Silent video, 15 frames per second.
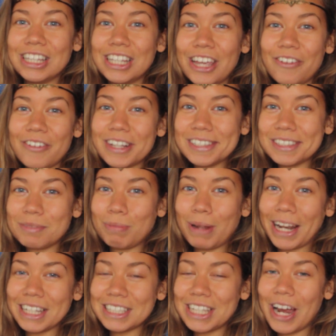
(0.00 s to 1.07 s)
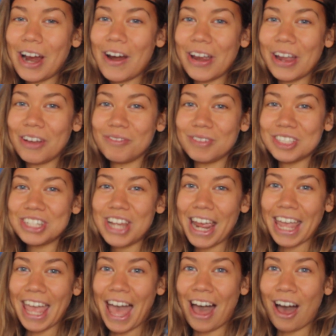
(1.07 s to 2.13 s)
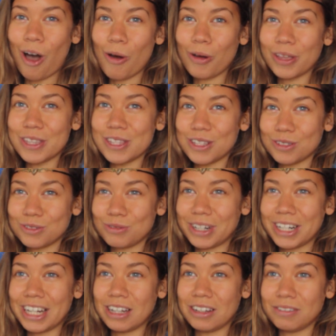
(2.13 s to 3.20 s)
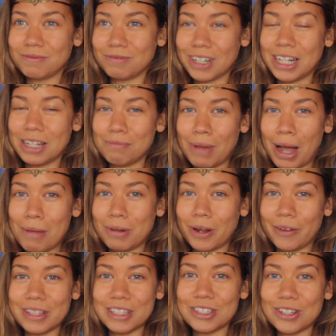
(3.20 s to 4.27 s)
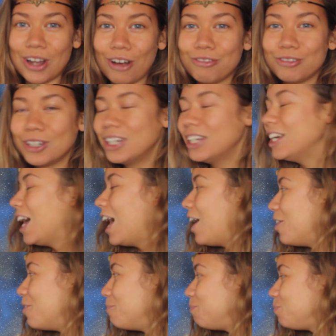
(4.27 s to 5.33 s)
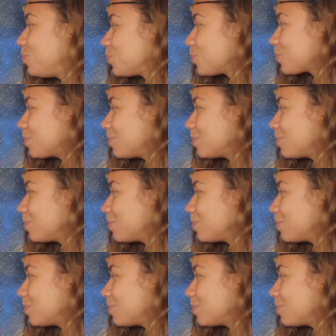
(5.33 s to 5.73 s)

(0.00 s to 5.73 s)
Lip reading: nearest planetarium and check it out, because it's really, really mind-blowing stuff. And